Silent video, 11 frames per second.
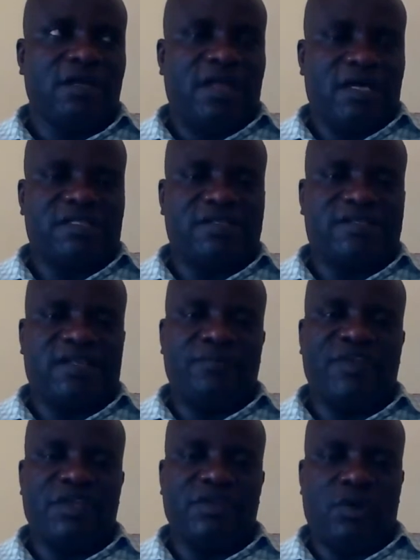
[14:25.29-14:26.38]
That is
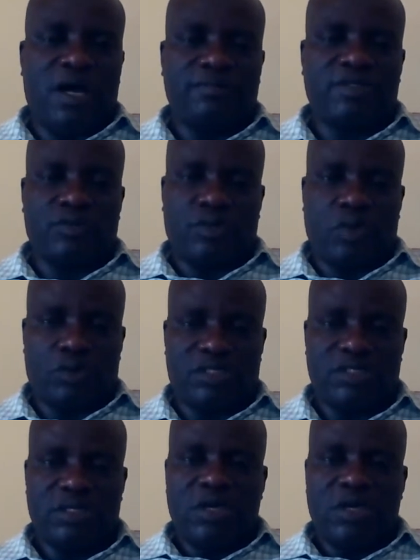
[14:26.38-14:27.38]
something you have to note.